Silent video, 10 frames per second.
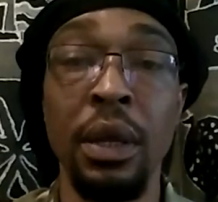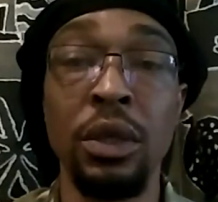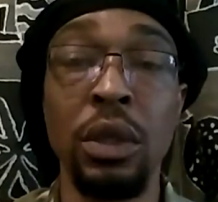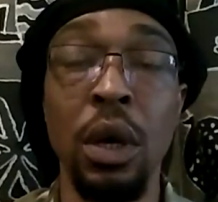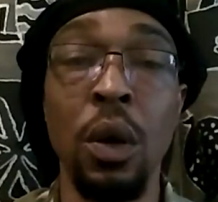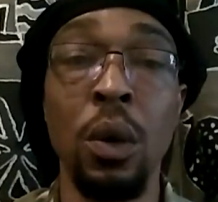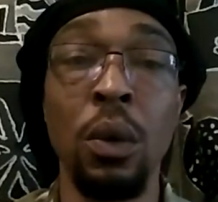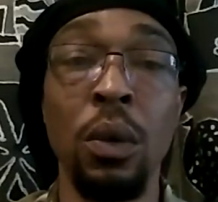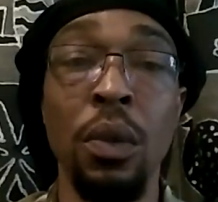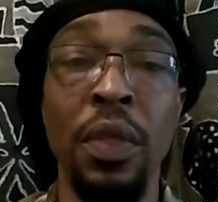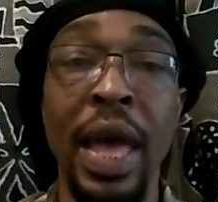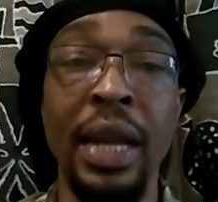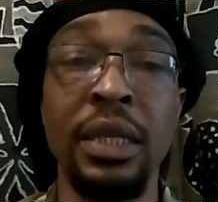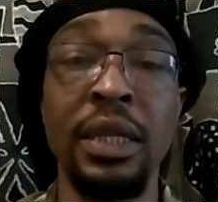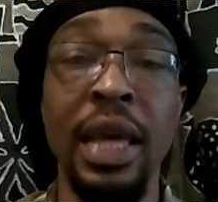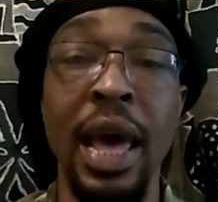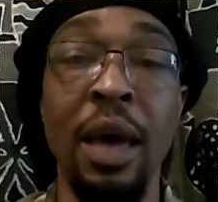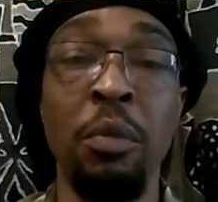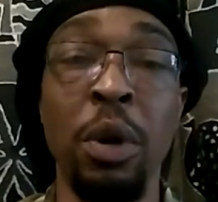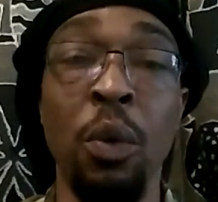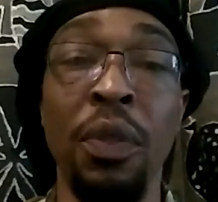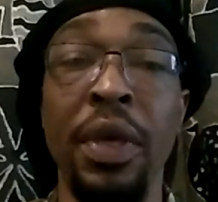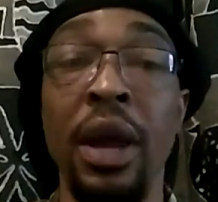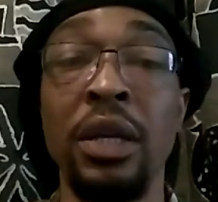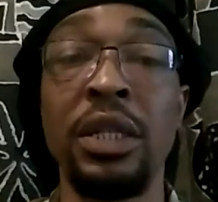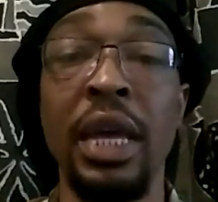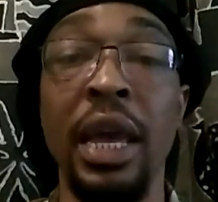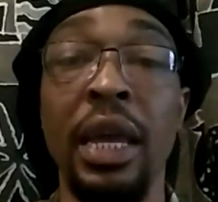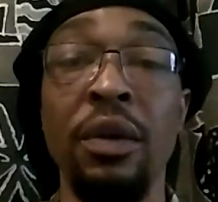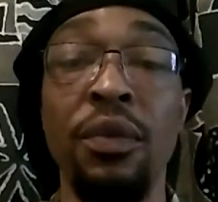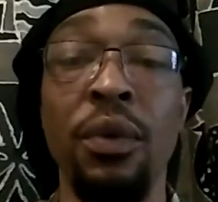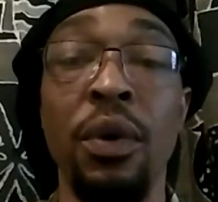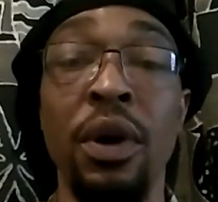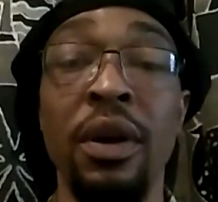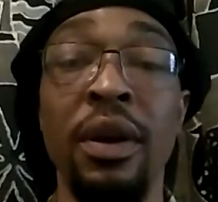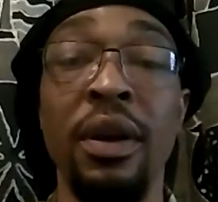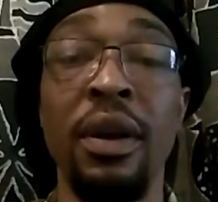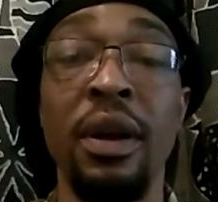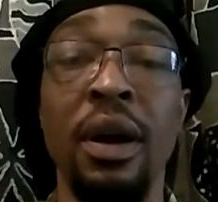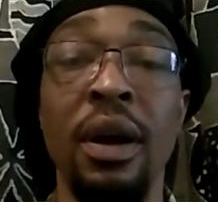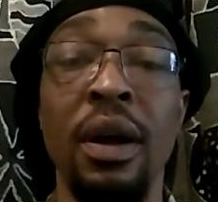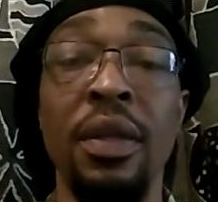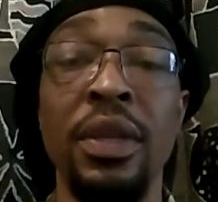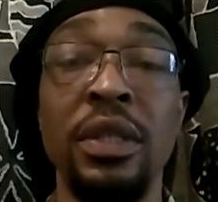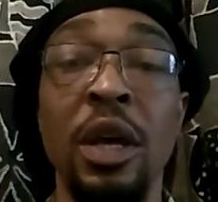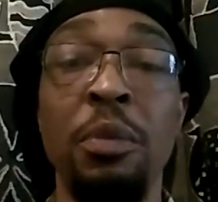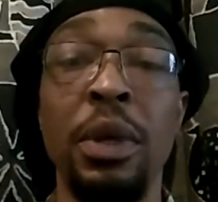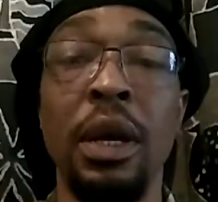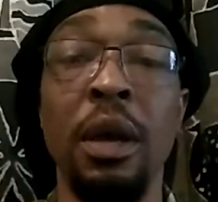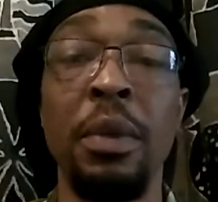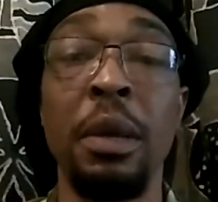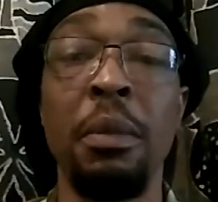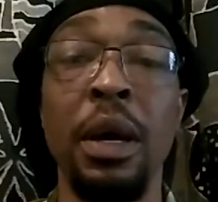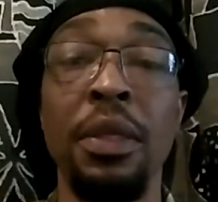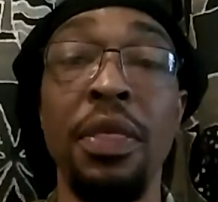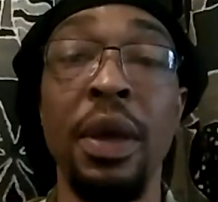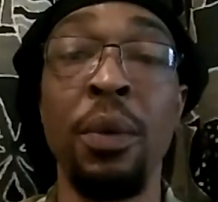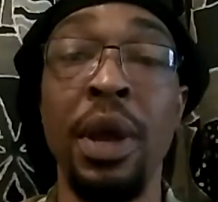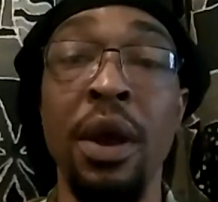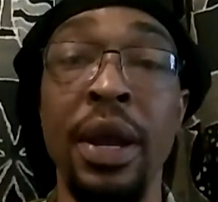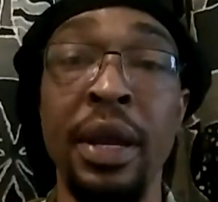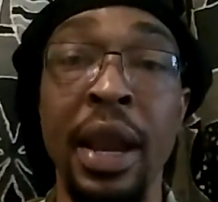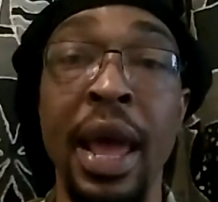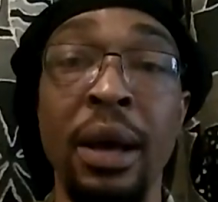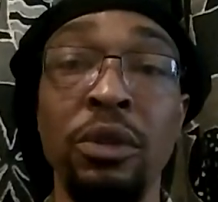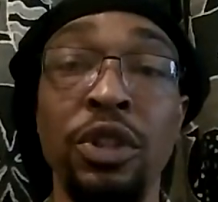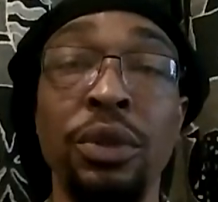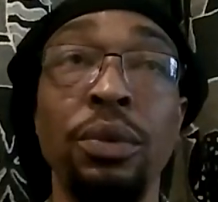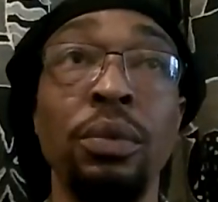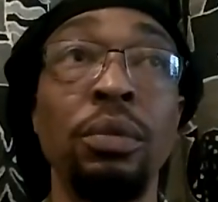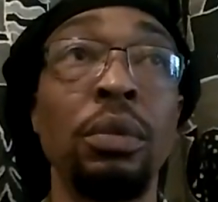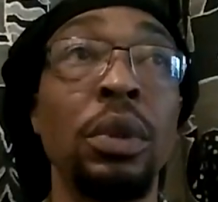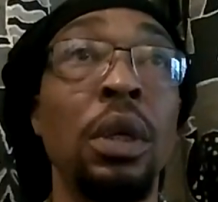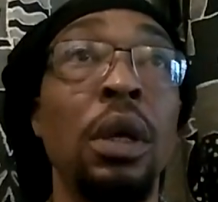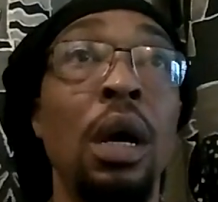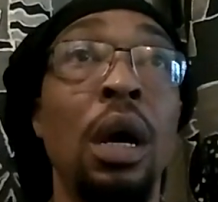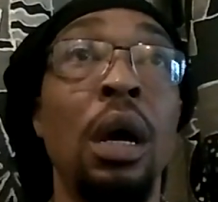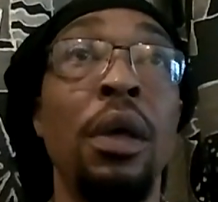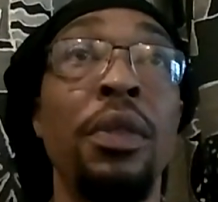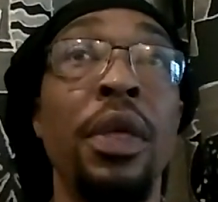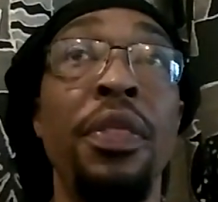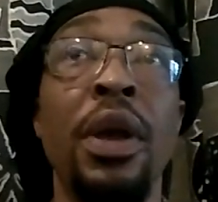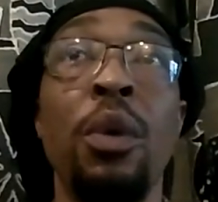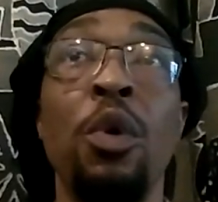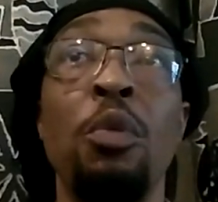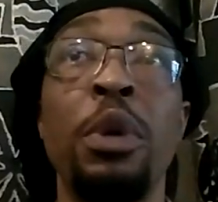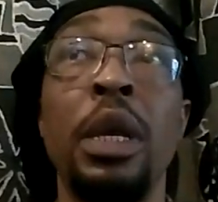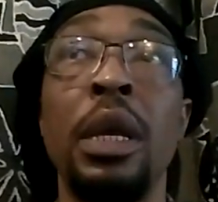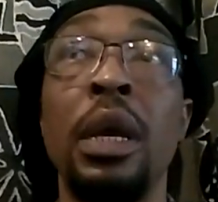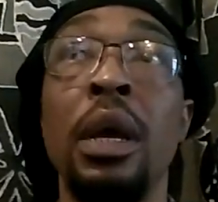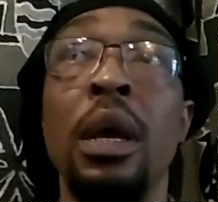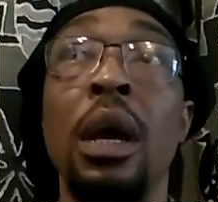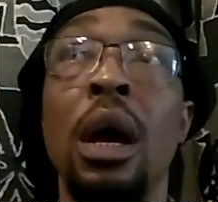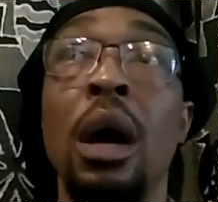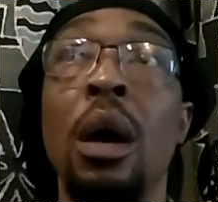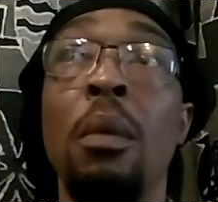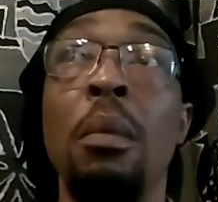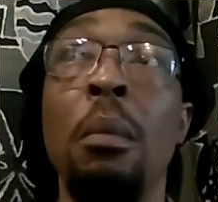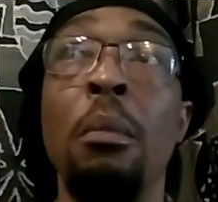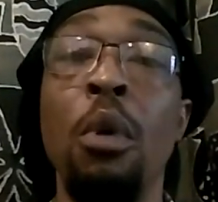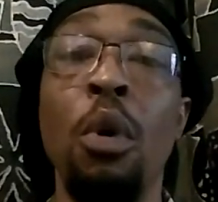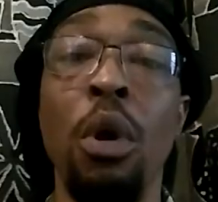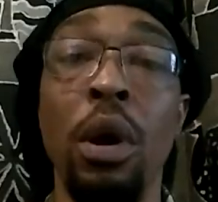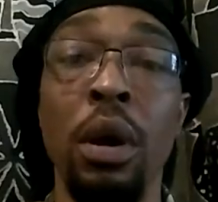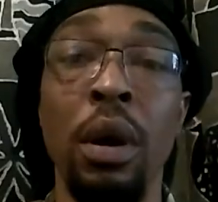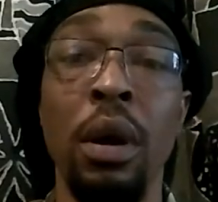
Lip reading: So that is that. But what they are saying for this up and coming month that we are in now, June, that there will be more